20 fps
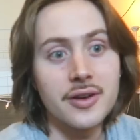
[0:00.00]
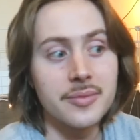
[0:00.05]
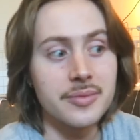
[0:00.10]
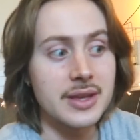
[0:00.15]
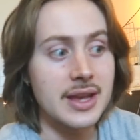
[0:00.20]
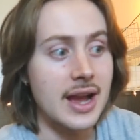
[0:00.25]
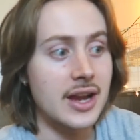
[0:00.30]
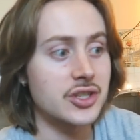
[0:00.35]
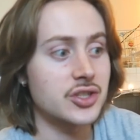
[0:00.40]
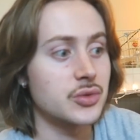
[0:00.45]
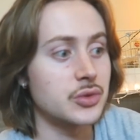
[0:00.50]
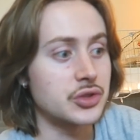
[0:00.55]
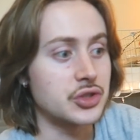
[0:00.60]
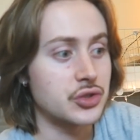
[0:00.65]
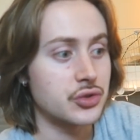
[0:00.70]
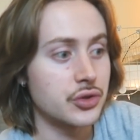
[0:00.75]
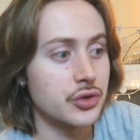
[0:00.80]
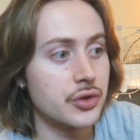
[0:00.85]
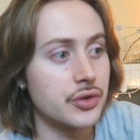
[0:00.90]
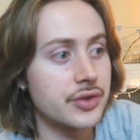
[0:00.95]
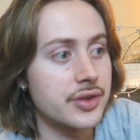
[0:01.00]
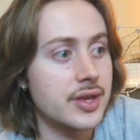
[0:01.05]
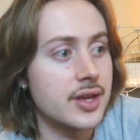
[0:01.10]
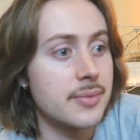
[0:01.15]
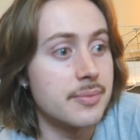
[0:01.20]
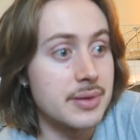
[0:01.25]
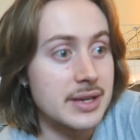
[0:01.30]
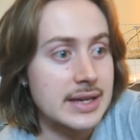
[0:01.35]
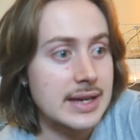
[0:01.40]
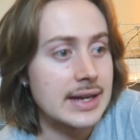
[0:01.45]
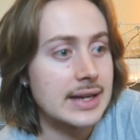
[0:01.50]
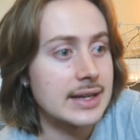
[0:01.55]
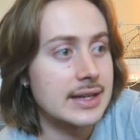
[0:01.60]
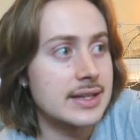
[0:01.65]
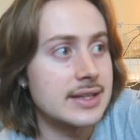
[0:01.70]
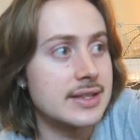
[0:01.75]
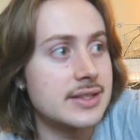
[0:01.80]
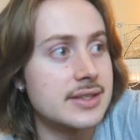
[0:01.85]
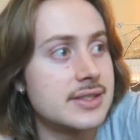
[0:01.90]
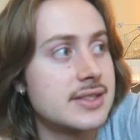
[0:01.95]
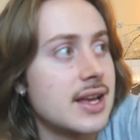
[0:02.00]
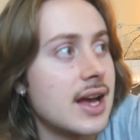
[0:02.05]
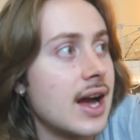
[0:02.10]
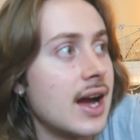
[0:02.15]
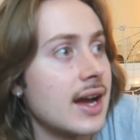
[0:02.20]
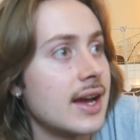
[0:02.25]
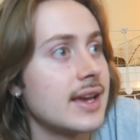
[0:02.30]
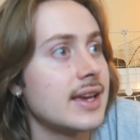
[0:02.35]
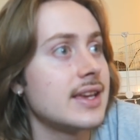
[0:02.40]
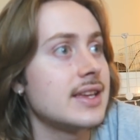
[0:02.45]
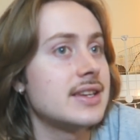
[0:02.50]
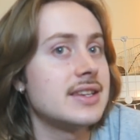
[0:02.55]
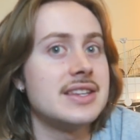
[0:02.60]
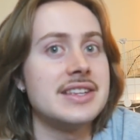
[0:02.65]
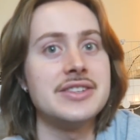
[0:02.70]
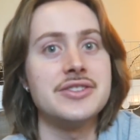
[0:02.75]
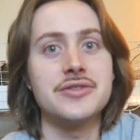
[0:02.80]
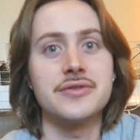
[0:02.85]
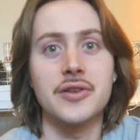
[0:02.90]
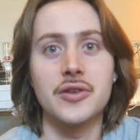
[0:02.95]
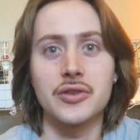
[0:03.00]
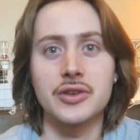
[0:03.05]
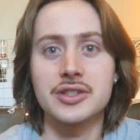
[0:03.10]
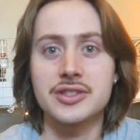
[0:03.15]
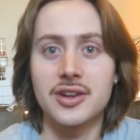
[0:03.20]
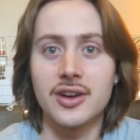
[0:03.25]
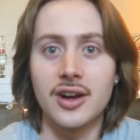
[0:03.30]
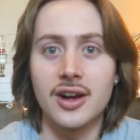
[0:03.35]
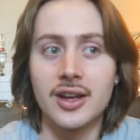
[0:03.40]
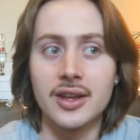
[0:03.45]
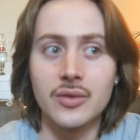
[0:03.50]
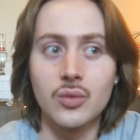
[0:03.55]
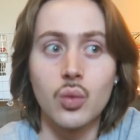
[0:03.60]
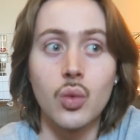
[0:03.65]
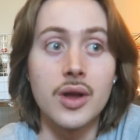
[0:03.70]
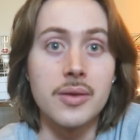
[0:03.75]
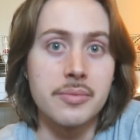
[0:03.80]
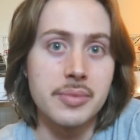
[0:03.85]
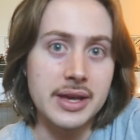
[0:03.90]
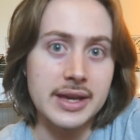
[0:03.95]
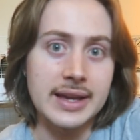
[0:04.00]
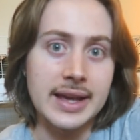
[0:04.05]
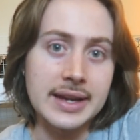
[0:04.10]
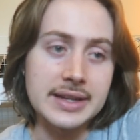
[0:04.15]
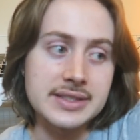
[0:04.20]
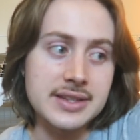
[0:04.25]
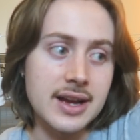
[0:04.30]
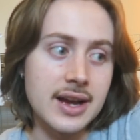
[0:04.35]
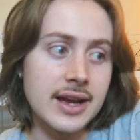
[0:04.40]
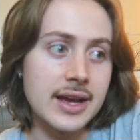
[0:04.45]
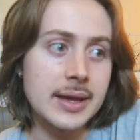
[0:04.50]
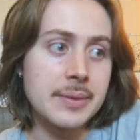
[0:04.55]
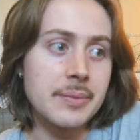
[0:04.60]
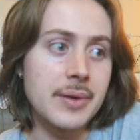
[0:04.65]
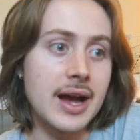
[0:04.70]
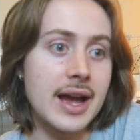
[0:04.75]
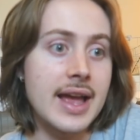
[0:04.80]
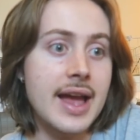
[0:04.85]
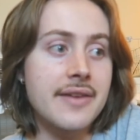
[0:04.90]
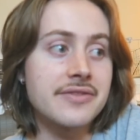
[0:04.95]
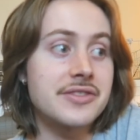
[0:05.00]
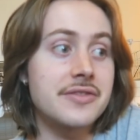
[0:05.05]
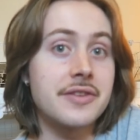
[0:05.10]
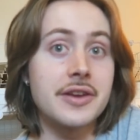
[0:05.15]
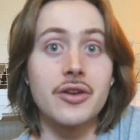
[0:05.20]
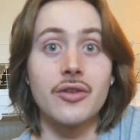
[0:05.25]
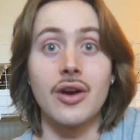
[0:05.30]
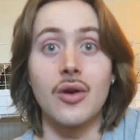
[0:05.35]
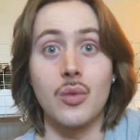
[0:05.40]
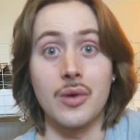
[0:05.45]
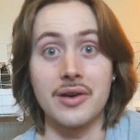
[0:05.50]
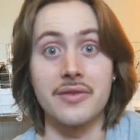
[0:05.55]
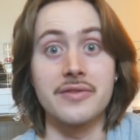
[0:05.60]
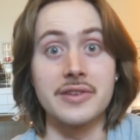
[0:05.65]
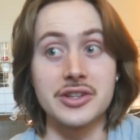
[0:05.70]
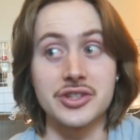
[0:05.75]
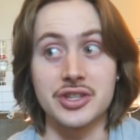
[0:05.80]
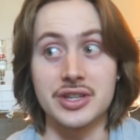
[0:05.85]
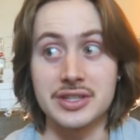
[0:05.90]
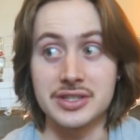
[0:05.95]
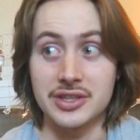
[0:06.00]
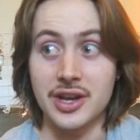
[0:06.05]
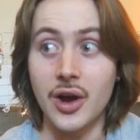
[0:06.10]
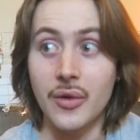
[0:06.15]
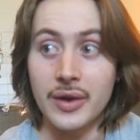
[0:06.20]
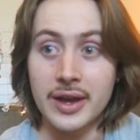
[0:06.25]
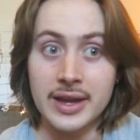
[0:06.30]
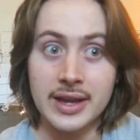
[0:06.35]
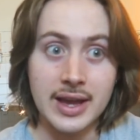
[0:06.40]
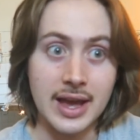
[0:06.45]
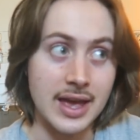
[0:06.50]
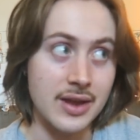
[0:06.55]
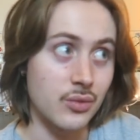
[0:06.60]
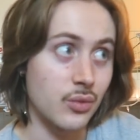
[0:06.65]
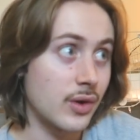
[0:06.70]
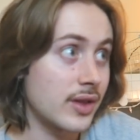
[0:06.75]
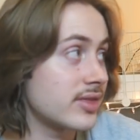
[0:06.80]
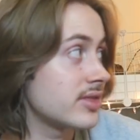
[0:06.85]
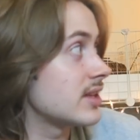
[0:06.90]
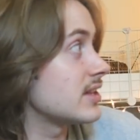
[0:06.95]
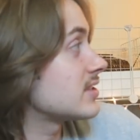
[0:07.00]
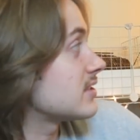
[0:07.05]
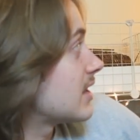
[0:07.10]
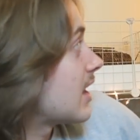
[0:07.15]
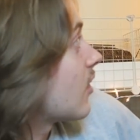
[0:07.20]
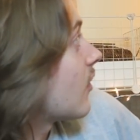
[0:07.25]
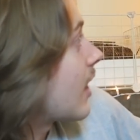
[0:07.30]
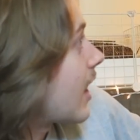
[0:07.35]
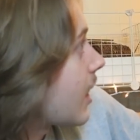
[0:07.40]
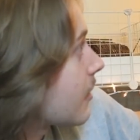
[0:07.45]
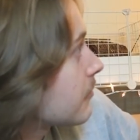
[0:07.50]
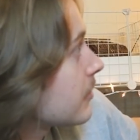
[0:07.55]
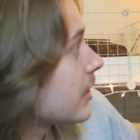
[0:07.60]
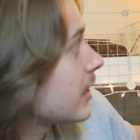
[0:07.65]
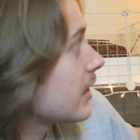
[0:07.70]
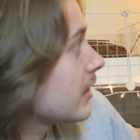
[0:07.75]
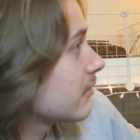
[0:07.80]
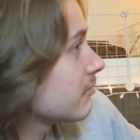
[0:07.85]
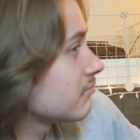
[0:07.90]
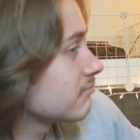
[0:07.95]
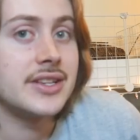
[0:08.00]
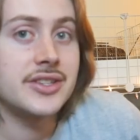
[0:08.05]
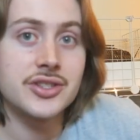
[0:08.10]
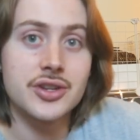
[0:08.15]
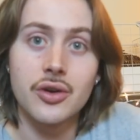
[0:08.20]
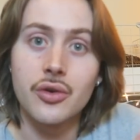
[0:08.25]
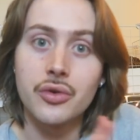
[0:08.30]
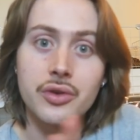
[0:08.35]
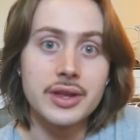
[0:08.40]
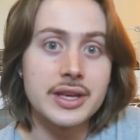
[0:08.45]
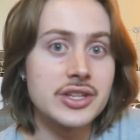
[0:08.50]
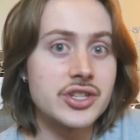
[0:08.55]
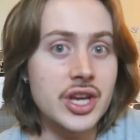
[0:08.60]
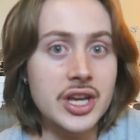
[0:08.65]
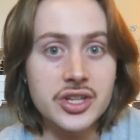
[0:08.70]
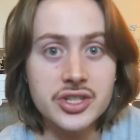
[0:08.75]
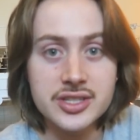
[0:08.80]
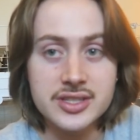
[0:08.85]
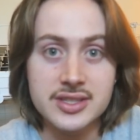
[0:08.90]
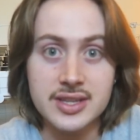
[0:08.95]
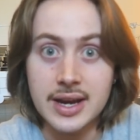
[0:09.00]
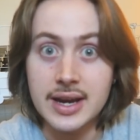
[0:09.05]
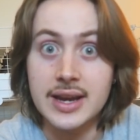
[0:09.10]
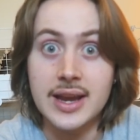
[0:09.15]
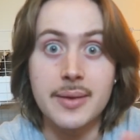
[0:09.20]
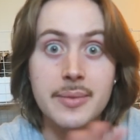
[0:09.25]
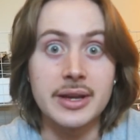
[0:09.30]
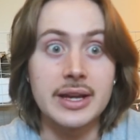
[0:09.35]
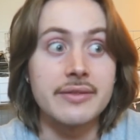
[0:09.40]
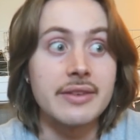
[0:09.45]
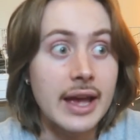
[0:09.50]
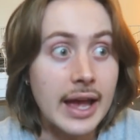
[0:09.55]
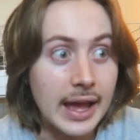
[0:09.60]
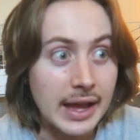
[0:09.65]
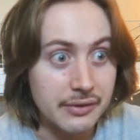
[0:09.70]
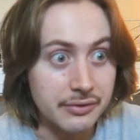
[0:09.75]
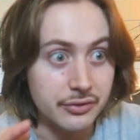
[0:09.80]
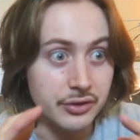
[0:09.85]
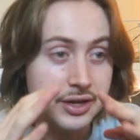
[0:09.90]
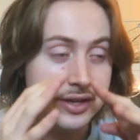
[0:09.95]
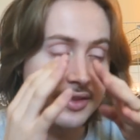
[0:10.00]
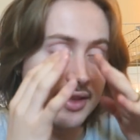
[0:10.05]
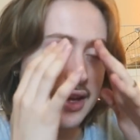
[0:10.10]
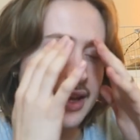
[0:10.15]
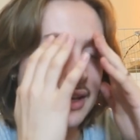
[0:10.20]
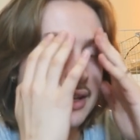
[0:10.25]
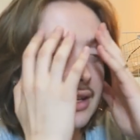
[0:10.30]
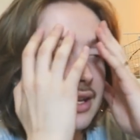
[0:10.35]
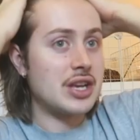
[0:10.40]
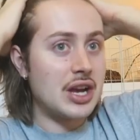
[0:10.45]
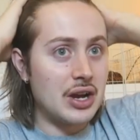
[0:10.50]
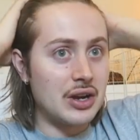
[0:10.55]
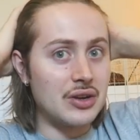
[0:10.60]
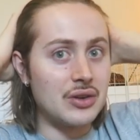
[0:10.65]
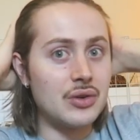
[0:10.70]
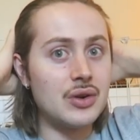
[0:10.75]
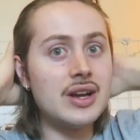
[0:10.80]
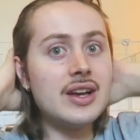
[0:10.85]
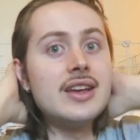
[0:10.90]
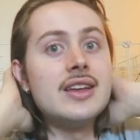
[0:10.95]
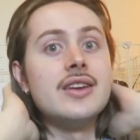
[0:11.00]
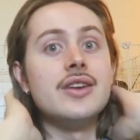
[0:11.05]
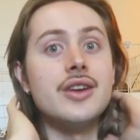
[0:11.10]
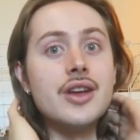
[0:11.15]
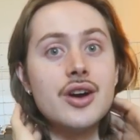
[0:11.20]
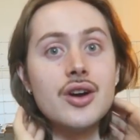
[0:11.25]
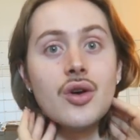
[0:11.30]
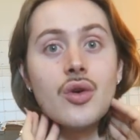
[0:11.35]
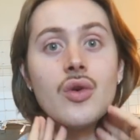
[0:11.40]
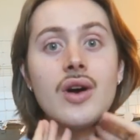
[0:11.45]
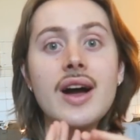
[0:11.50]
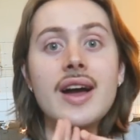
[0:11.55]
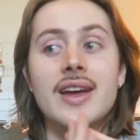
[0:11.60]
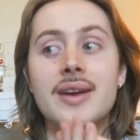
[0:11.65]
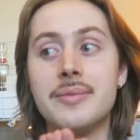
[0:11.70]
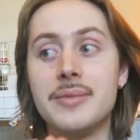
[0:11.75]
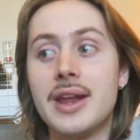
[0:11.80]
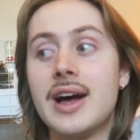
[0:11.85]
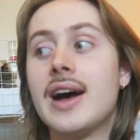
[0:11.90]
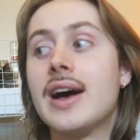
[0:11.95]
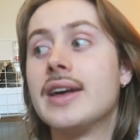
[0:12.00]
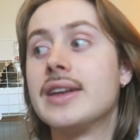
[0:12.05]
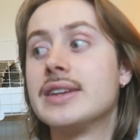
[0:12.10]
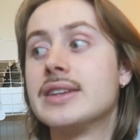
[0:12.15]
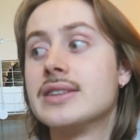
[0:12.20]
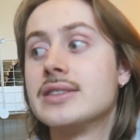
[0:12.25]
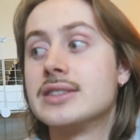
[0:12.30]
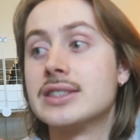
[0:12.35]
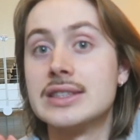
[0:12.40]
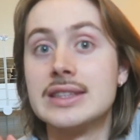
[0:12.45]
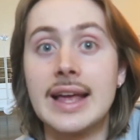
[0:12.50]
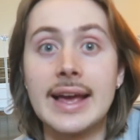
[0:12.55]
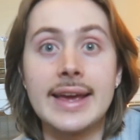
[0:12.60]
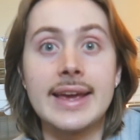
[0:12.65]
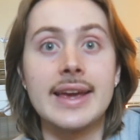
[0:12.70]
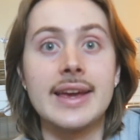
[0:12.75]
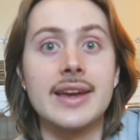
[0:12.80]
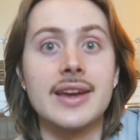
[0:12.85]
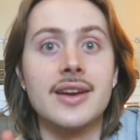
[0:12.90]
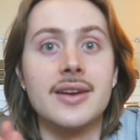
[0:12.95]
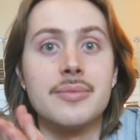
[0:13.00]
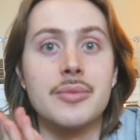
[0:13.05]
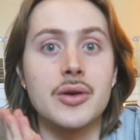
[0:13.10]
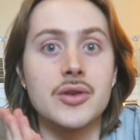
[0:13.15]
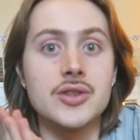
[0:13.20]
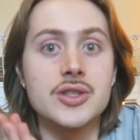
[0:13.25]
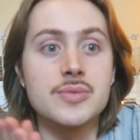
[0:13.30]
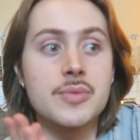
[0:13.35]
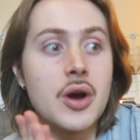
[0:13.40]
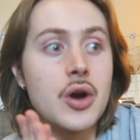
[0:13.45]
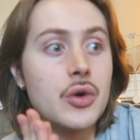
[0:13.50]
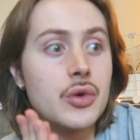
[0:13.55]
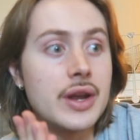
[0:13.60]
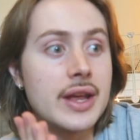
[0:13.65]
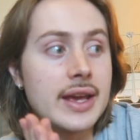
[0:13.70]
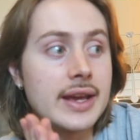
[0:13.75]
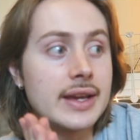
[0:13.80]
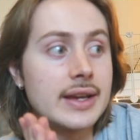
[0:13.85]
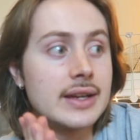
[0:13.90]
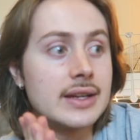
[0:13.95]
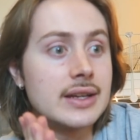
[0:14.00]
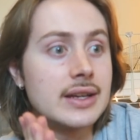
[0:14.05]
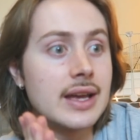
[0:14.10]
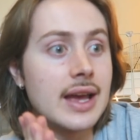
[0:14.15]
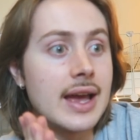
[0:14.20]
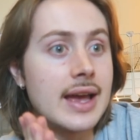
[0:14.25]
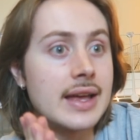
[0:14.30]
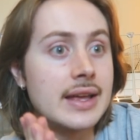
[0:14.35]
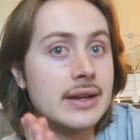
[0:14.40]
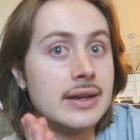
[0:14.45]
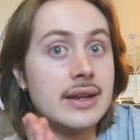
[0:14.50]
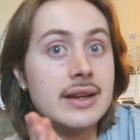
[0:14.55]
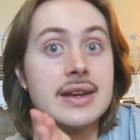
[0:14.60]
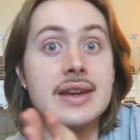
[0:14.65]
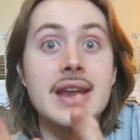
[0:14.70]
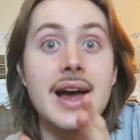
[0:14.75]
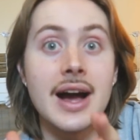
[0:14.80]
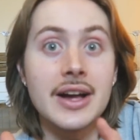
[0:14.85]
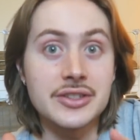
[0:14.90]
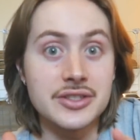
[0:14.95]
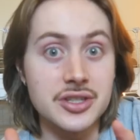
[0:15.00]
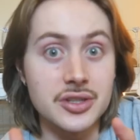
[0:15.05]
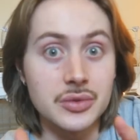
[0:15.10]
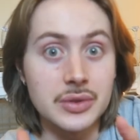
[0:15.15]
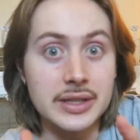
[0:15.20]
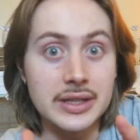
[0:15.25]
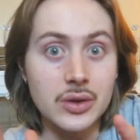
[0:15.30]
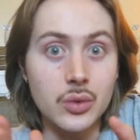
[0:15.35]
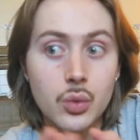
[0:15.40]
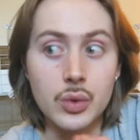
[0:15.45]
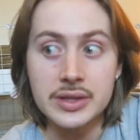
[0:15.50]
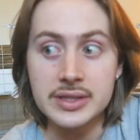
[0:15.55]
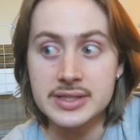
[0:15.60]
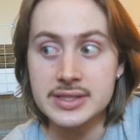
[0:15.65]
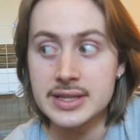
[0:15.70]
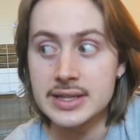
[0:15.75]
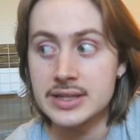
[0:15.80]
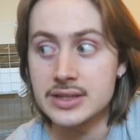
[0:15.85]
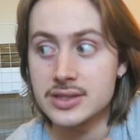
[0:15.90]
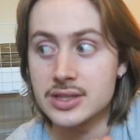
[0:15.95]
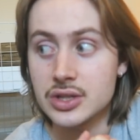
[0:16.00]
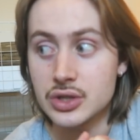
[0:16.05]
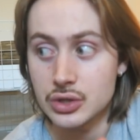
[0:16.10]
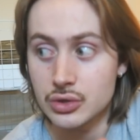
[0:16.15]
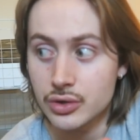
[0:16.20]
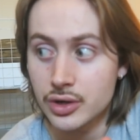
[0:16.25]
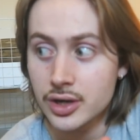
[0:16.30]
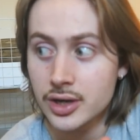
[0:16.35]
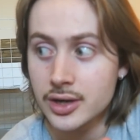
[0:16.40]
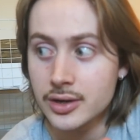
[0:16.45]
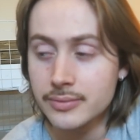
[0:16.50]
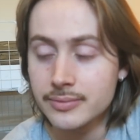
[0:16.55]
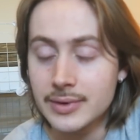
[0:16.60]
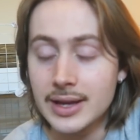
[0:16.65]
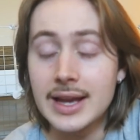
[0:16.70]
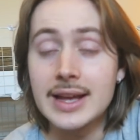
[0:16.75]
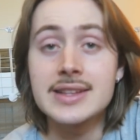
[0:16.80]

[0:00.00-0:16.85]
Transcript: from the actual truth because I need to focus on one pig at a time. I have to figure out where Vision is going, and with this now happening, this totally changes the dynamic of everything. So, no, I am not delaying, postponing, and not doing Winston's neuter.